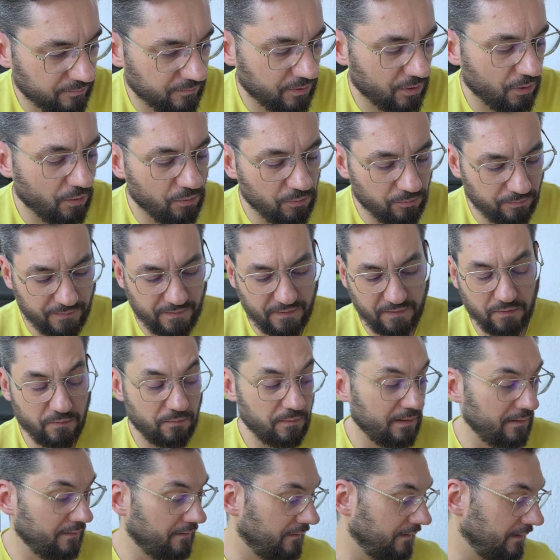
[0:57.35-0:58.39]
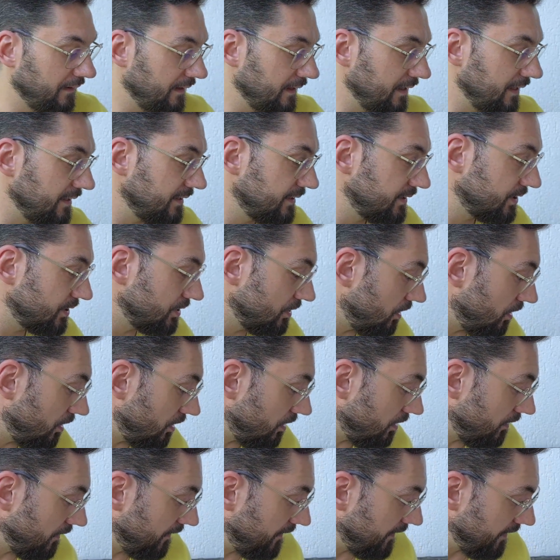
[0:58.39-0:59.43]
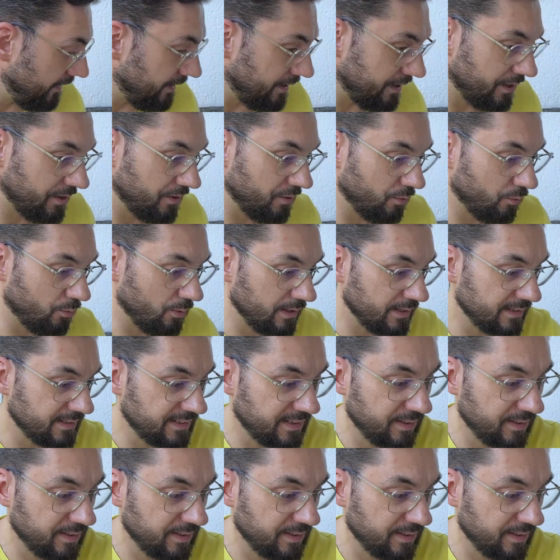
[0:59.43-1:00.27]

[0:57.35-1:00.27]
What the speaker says: The only thing I saw there was the